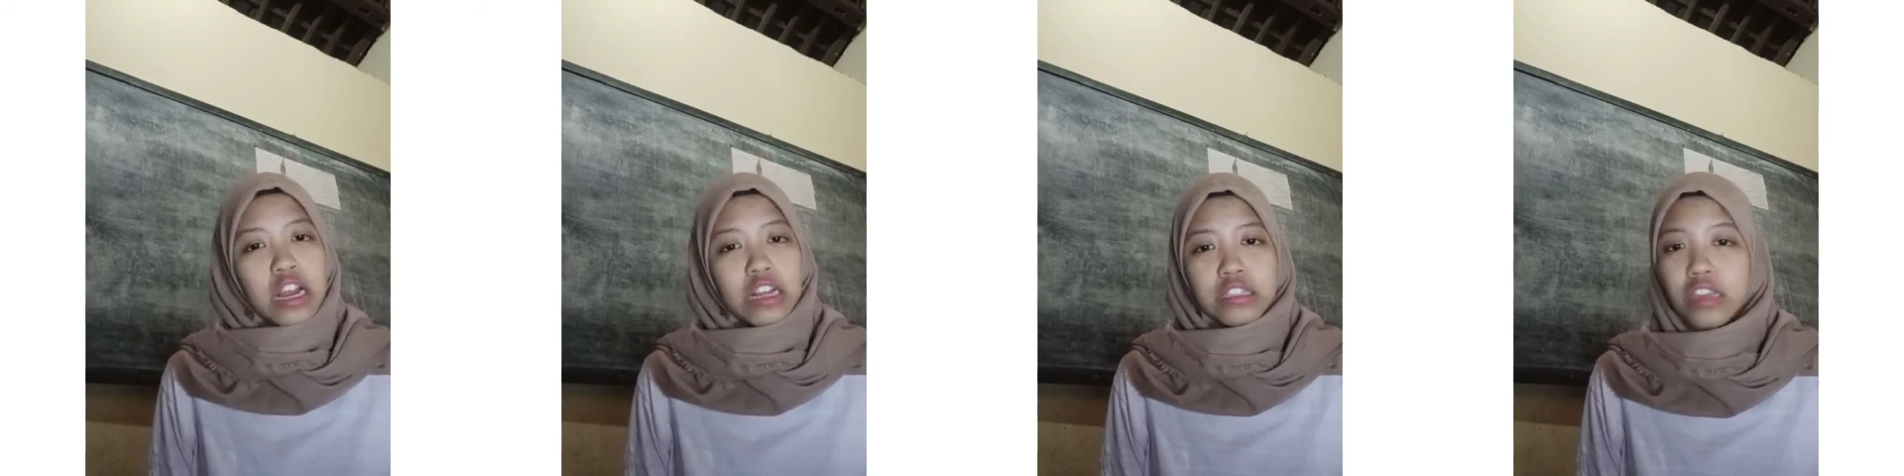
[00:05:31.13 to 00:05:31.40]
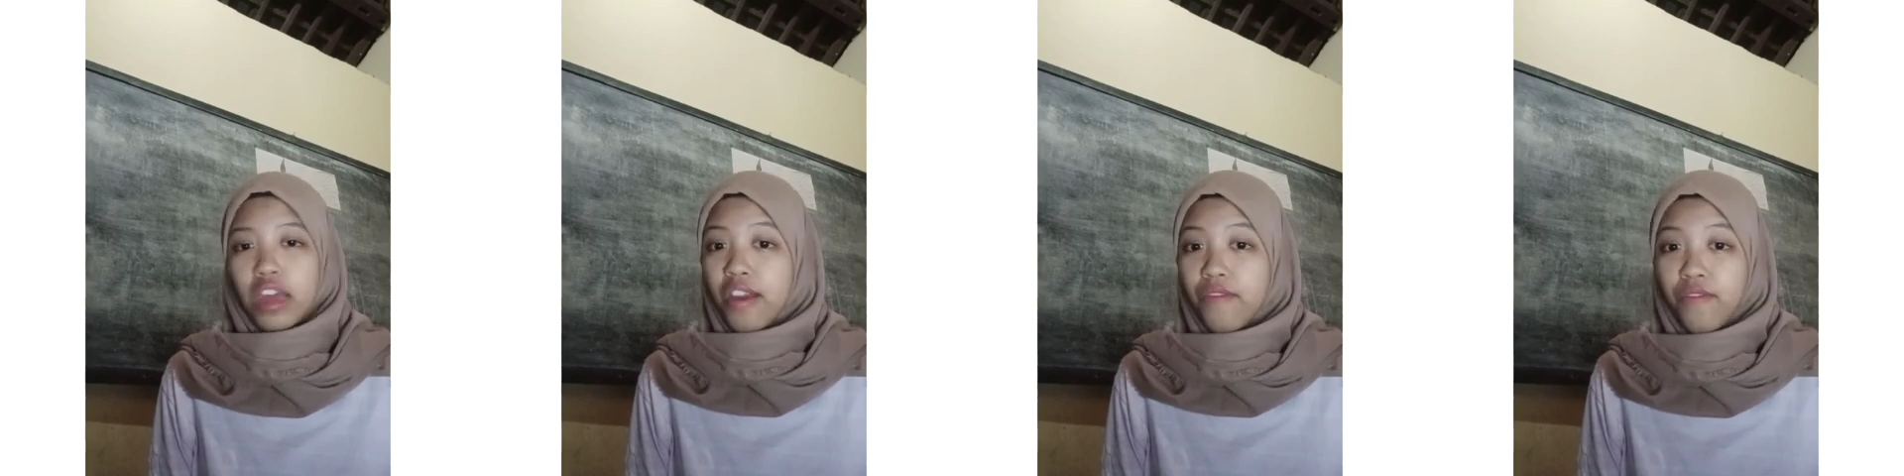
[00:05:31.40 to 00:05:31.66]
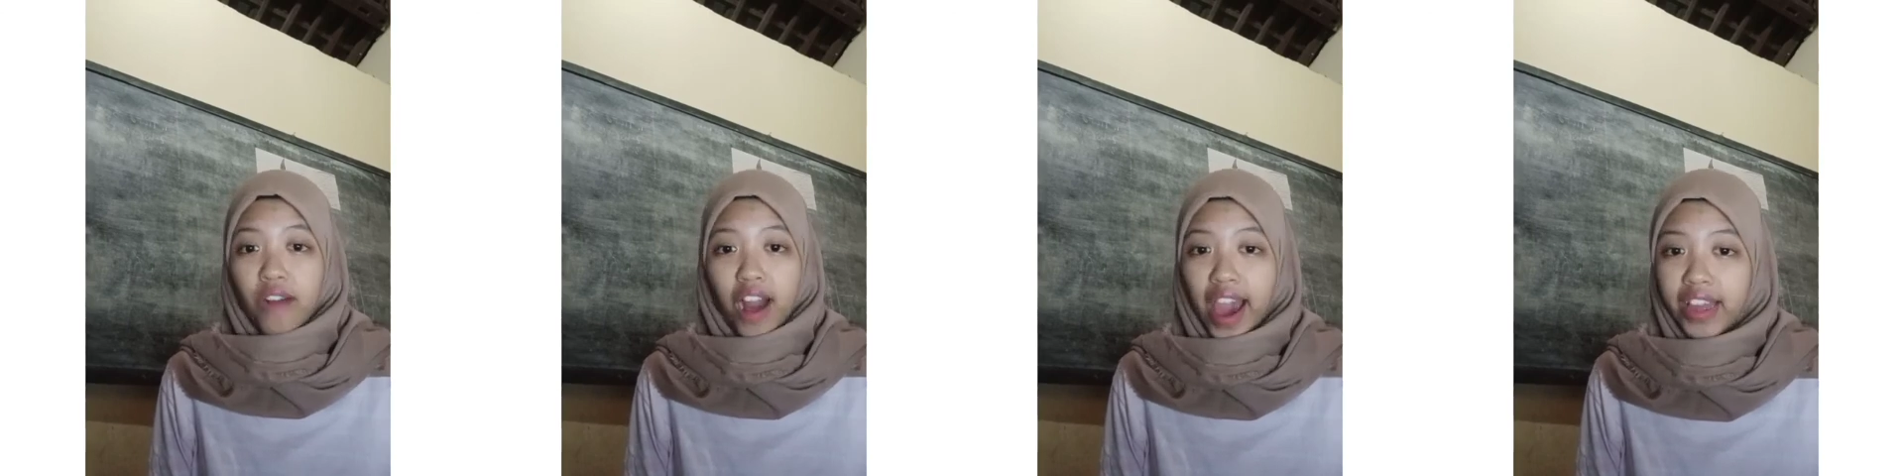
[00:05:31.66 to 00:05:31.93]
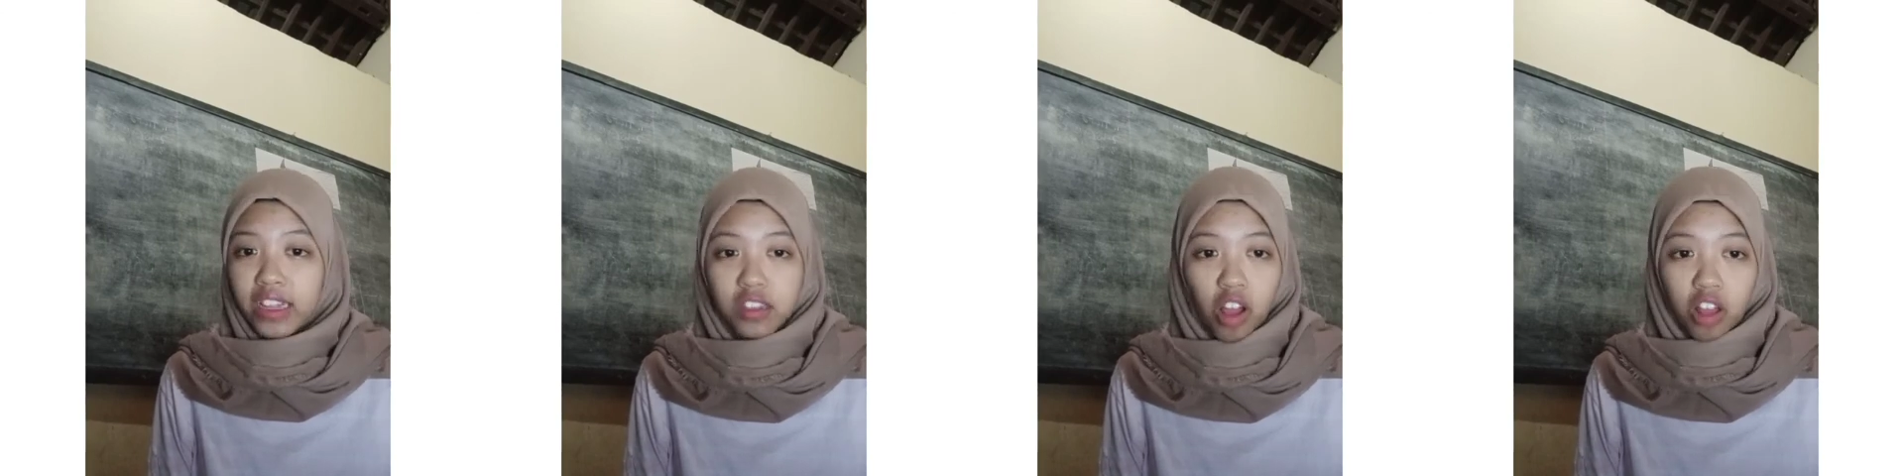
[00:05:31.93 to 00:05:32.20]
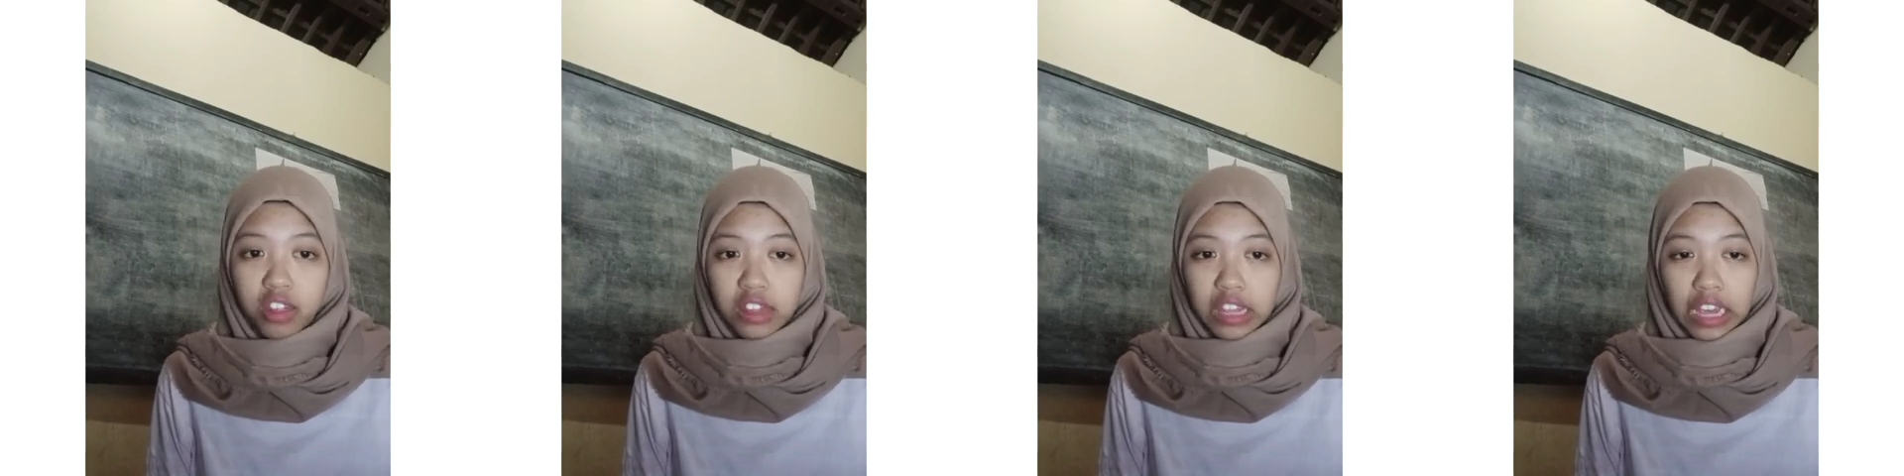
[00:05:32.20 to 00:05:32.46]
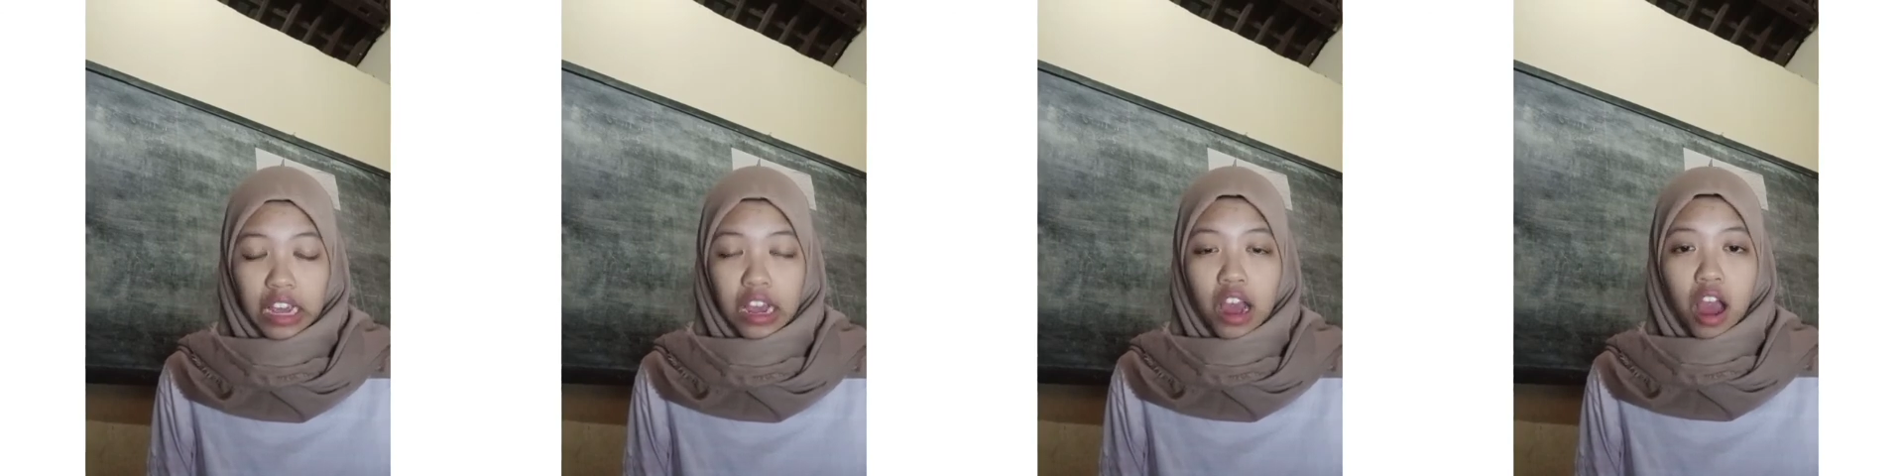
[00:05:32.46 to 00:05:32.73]
They find
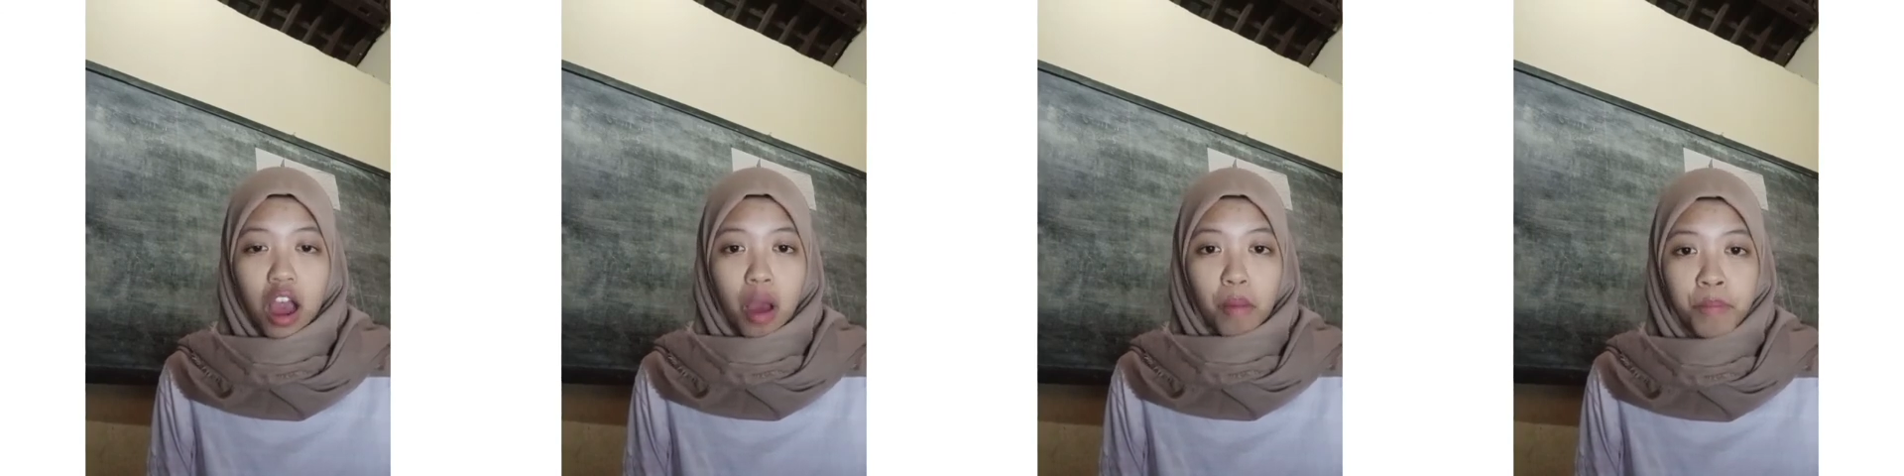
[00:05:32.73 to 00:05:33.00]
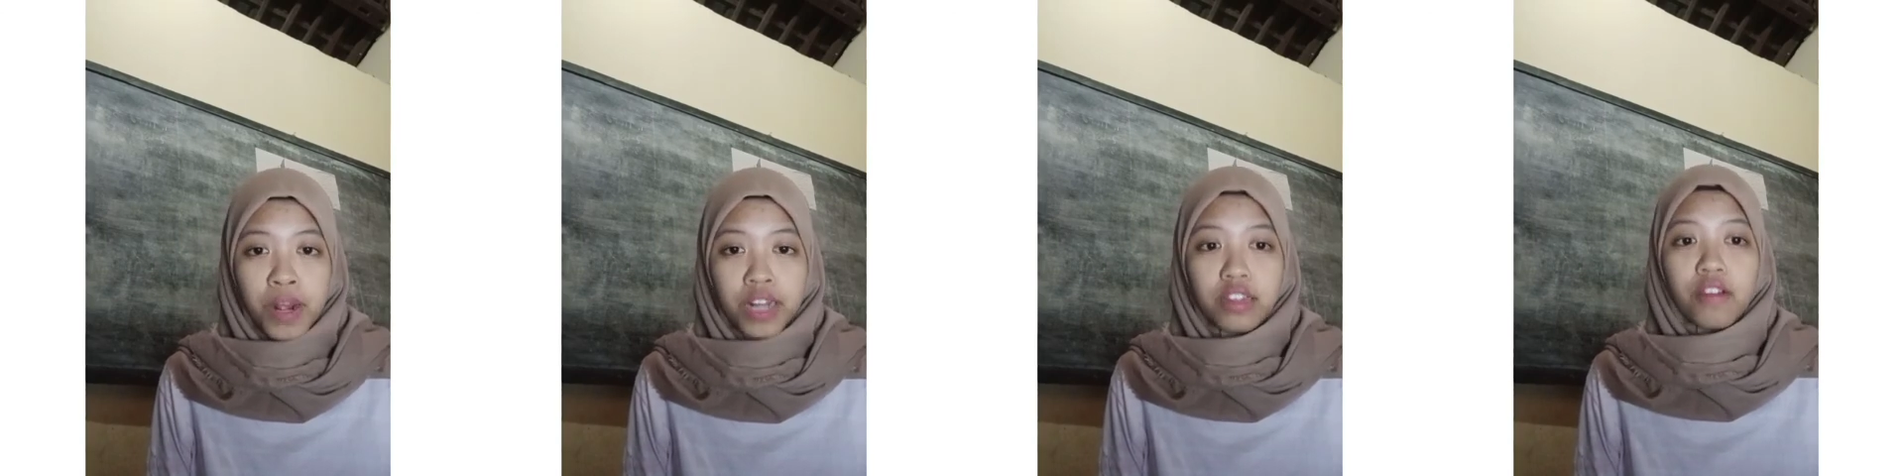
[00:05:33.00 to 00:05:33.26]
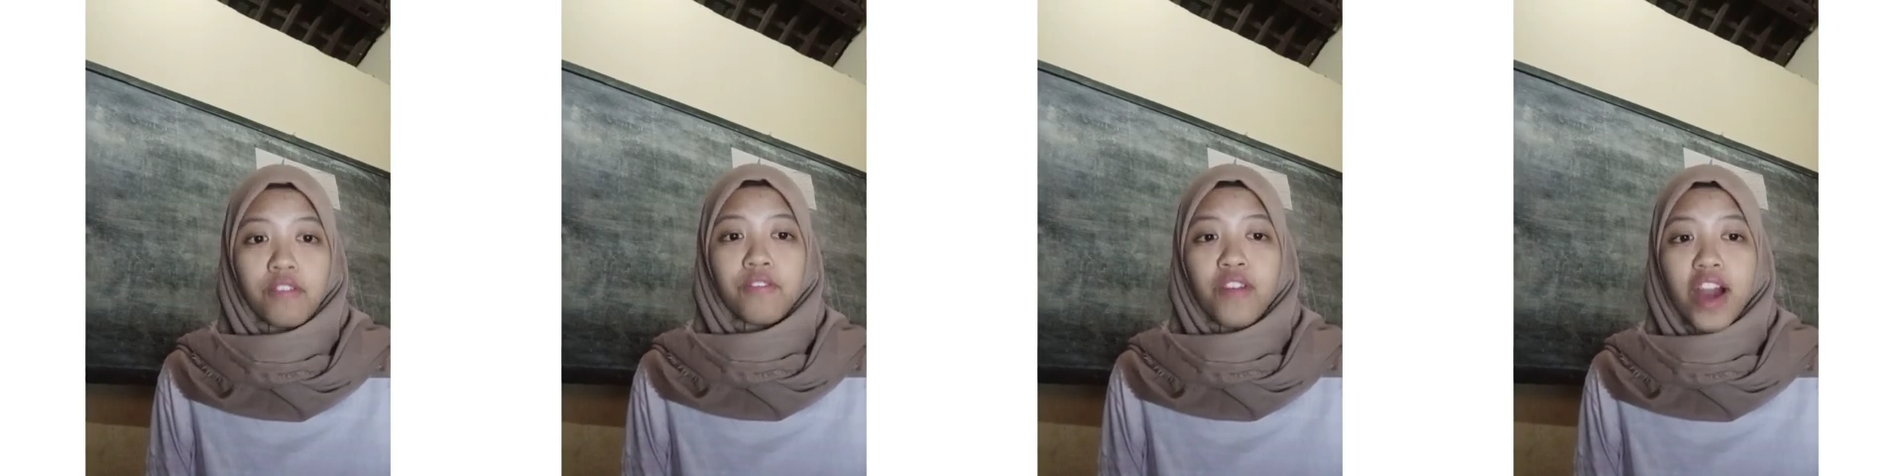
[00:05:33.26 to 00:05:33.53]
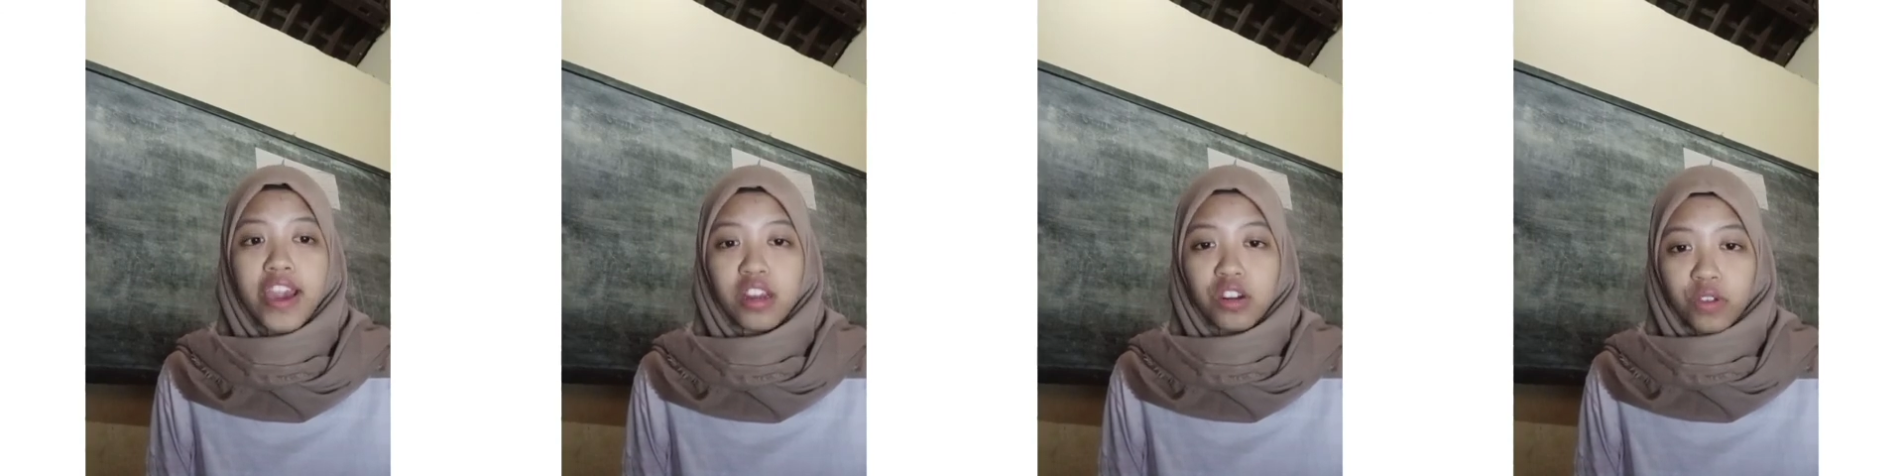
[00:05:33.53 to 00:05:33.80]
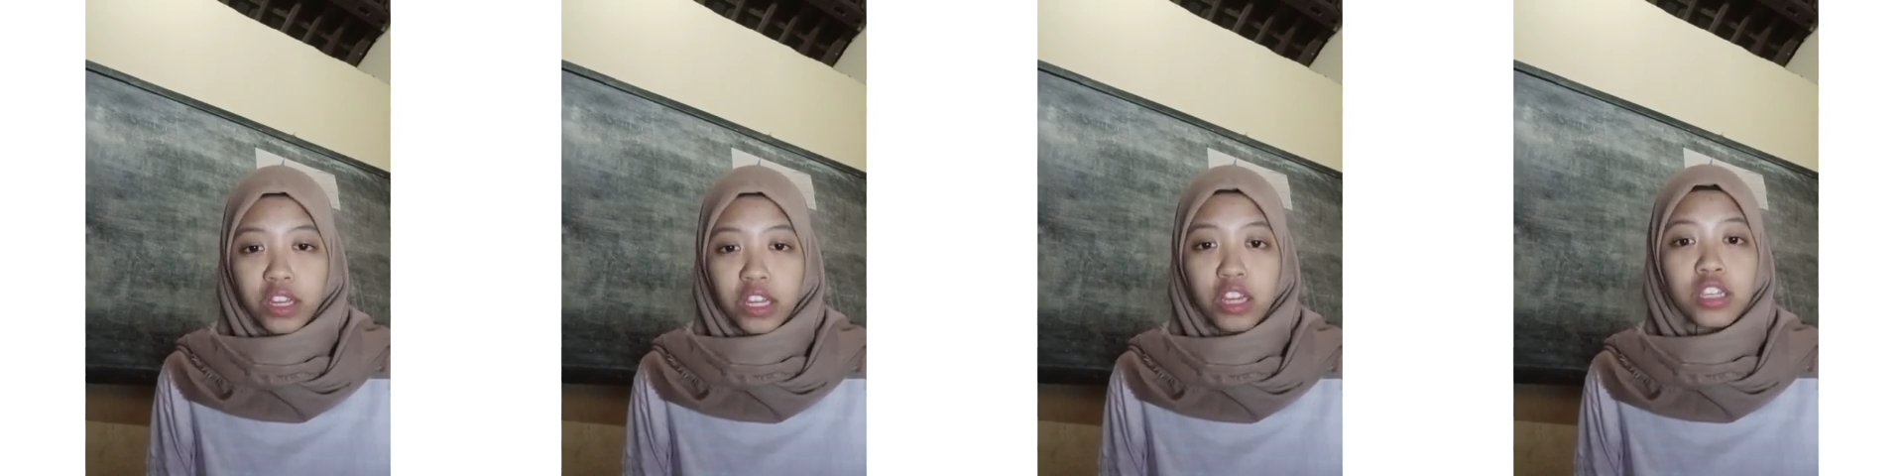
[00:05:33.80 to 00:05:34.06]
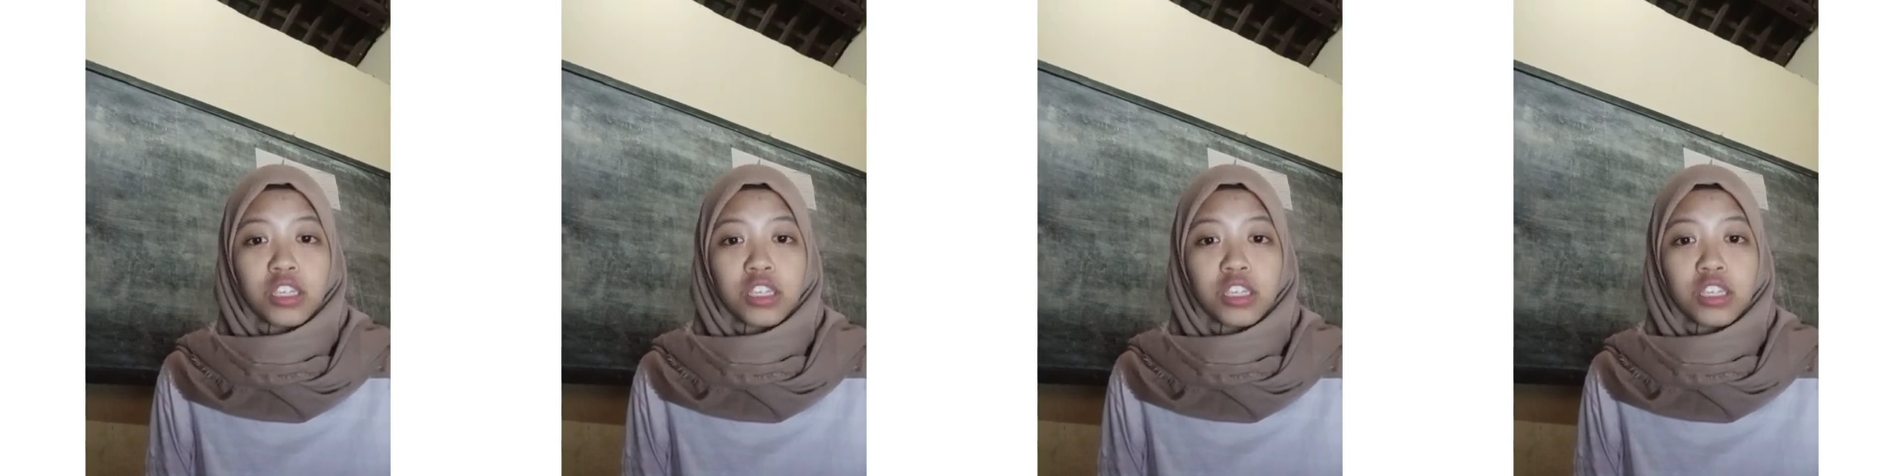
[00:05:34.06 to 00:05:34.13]
nothing but a wiry,